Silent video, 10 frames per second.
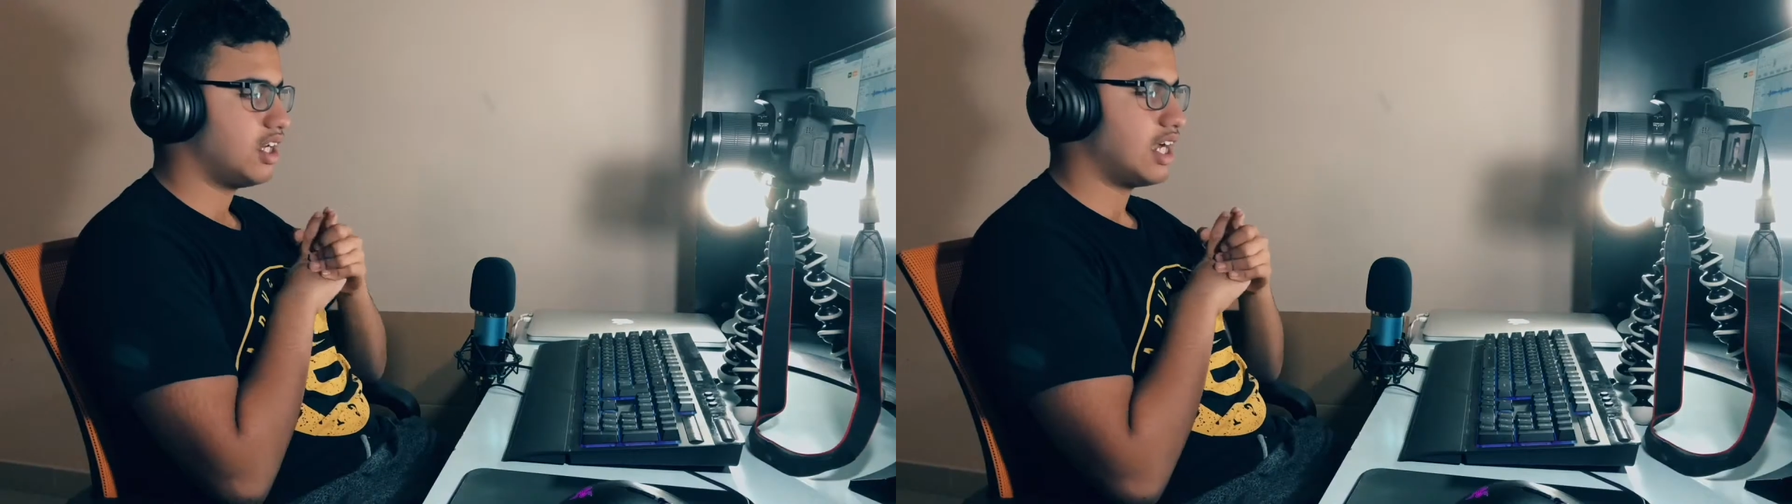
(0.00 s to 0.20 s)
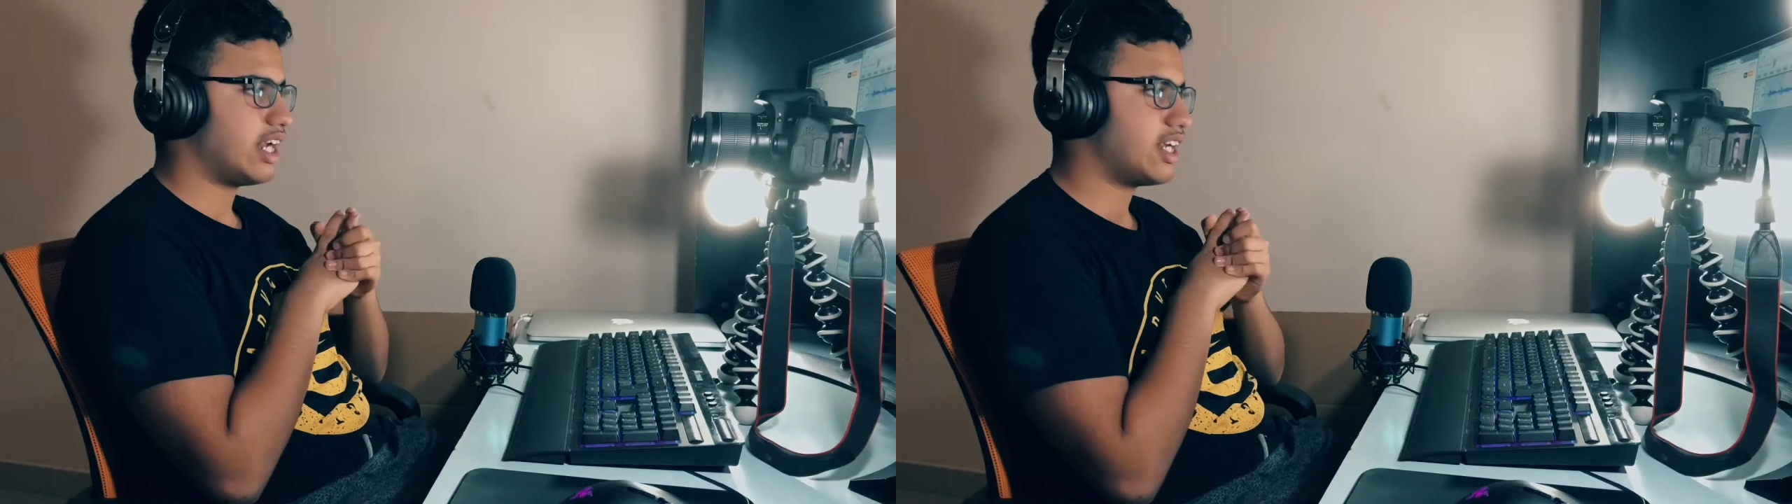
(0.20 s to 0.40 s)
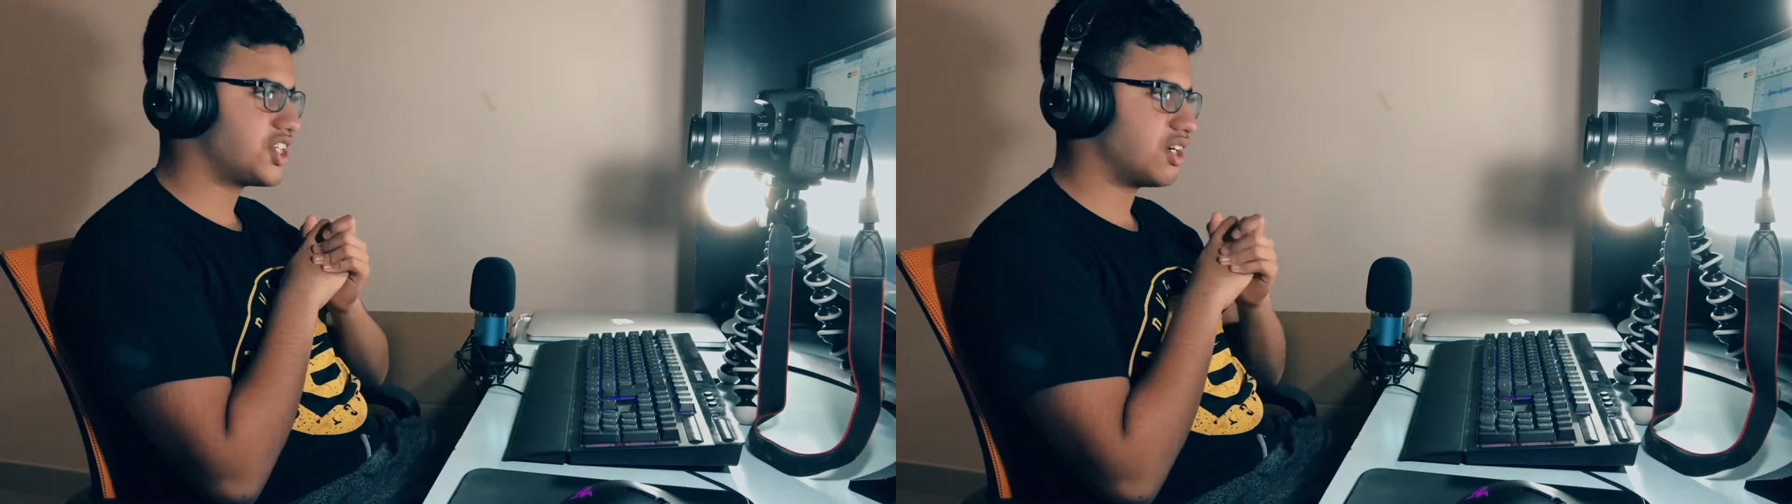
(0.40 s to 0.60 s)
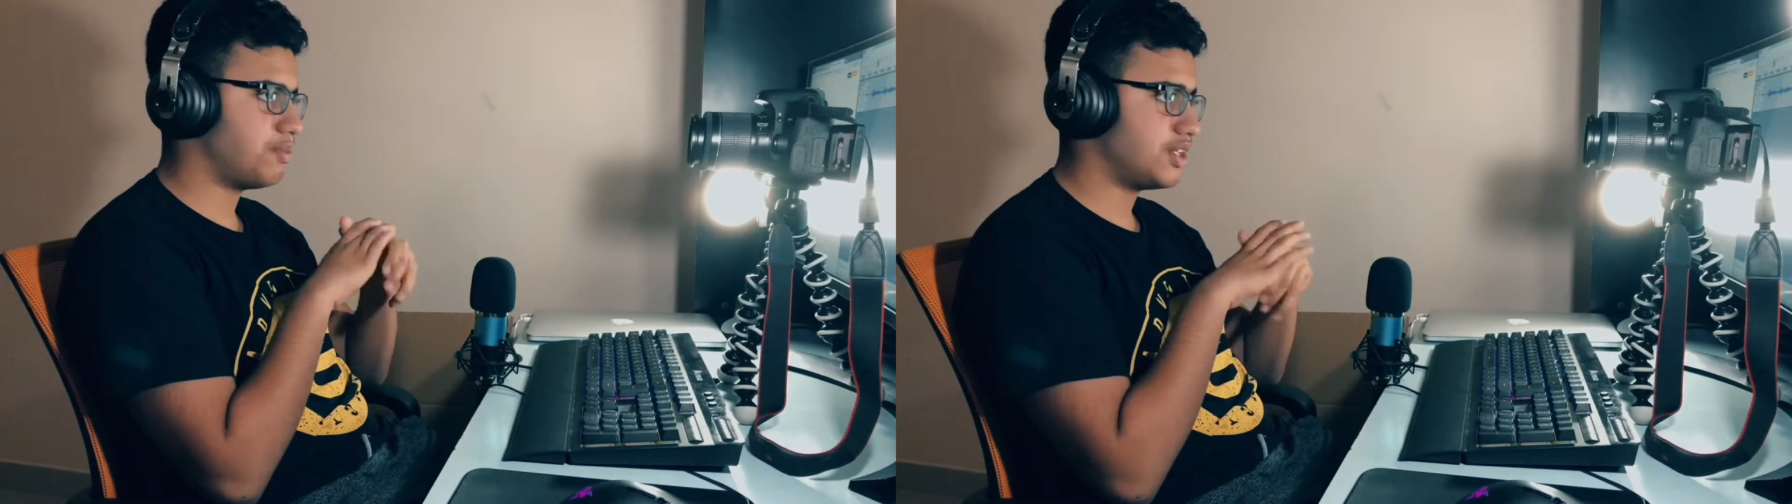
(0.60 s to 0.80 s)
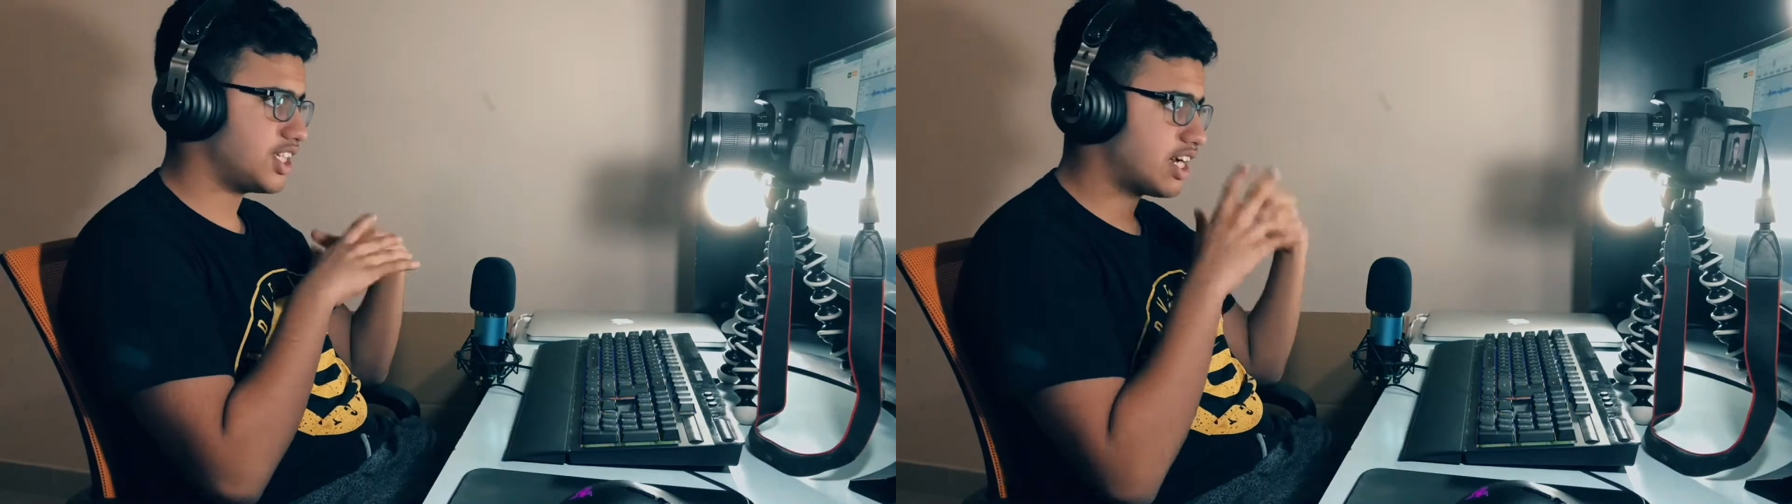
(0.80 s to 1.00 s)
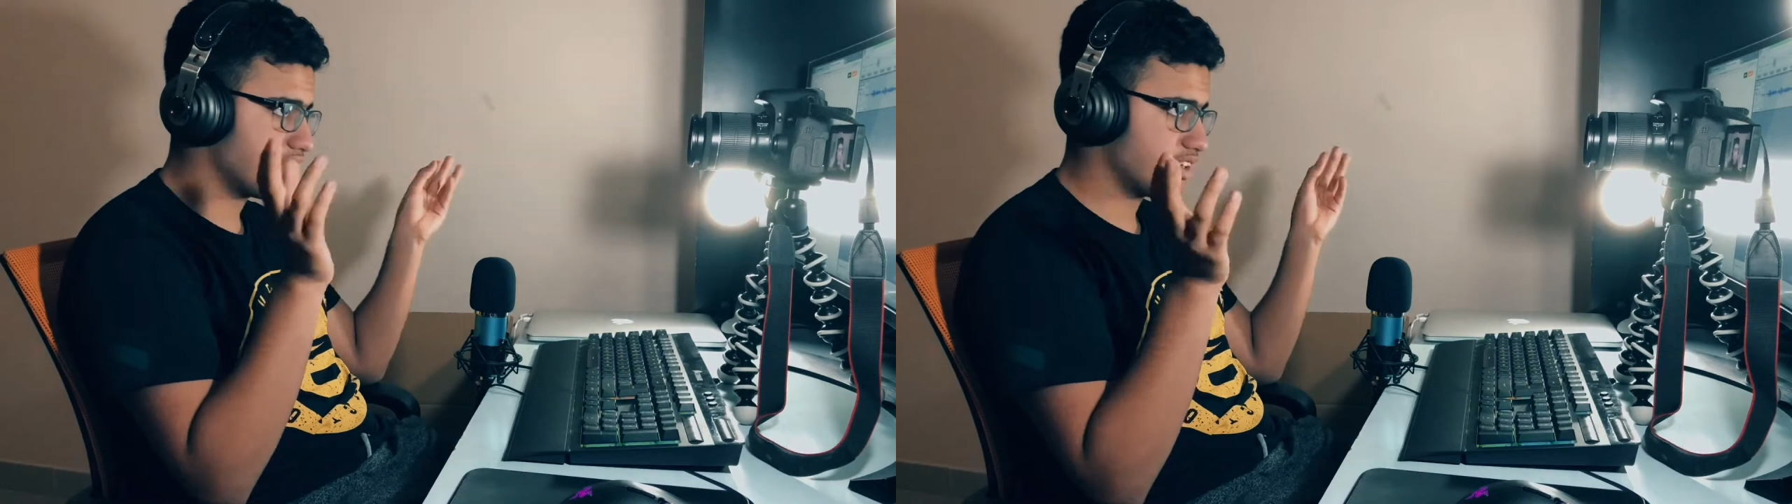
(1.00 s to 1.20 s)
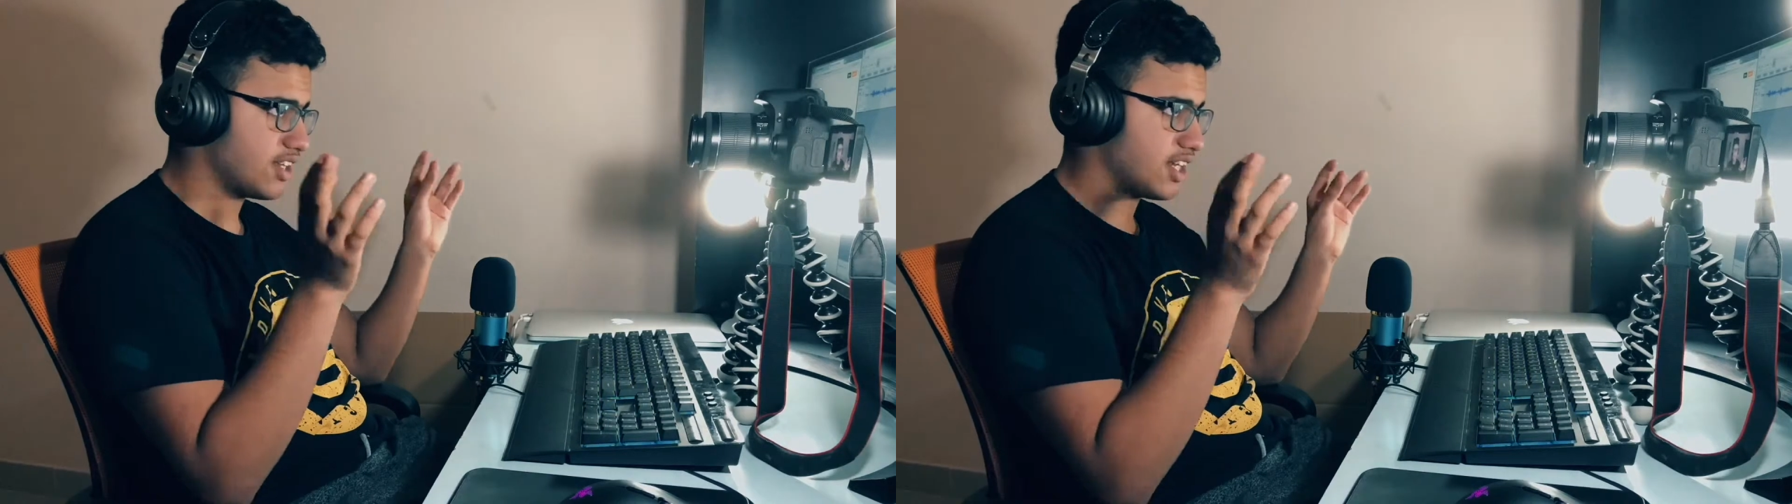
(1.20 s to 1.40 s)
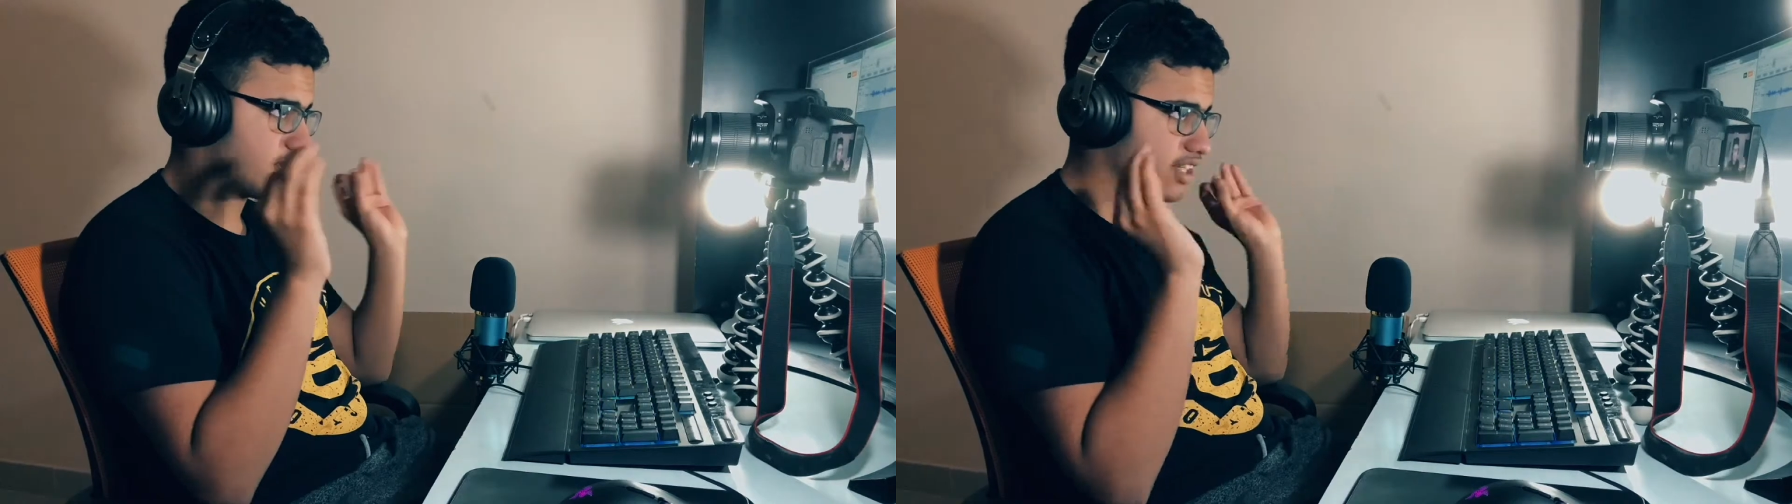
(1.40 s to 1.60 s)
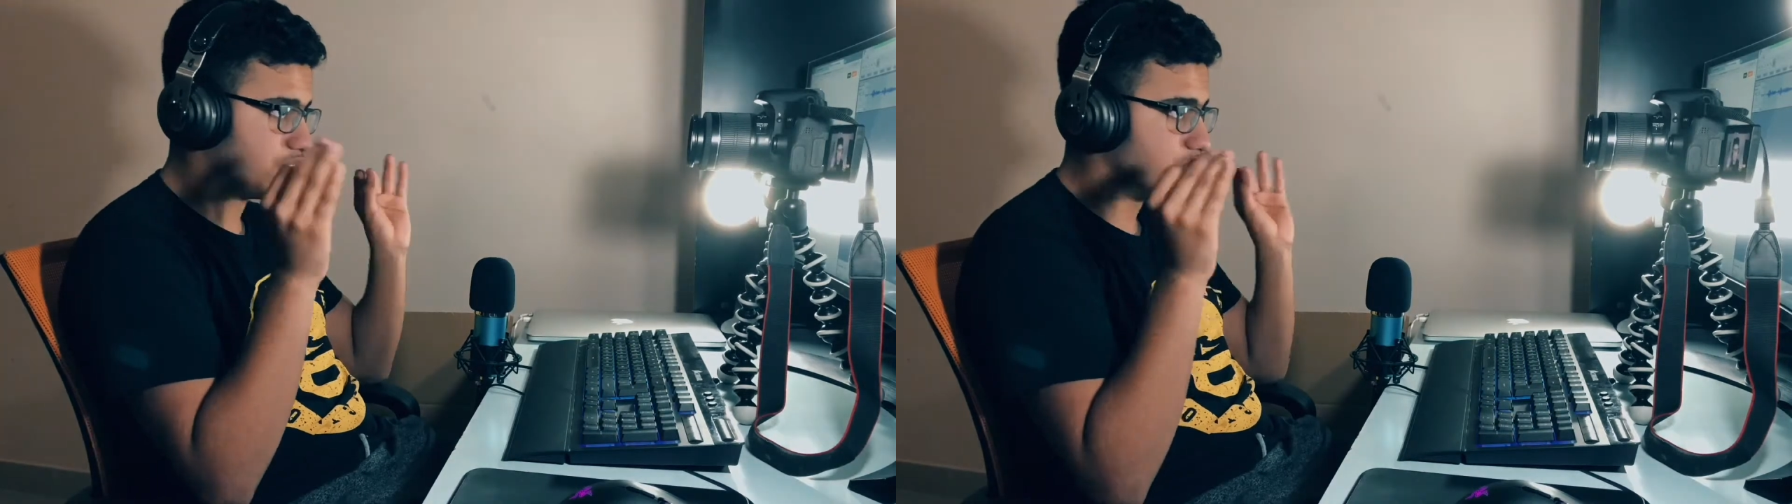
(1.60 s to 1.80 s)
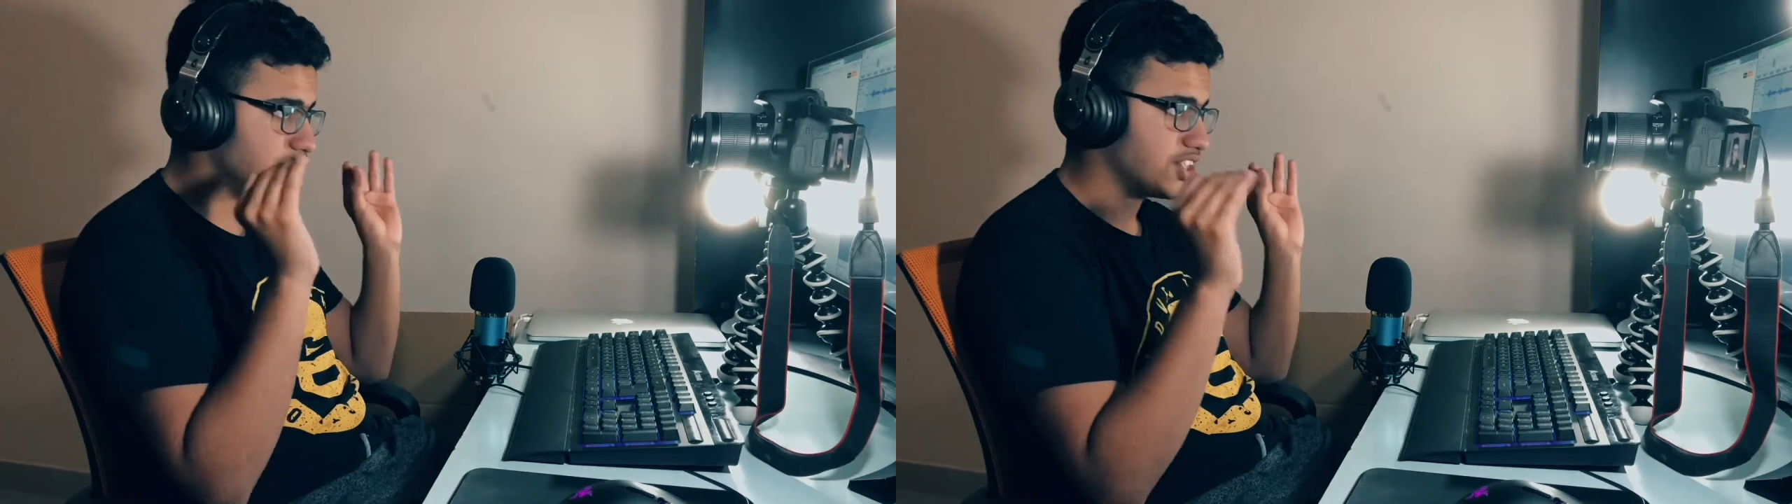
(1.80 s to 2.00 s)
And let's jump into everything that you need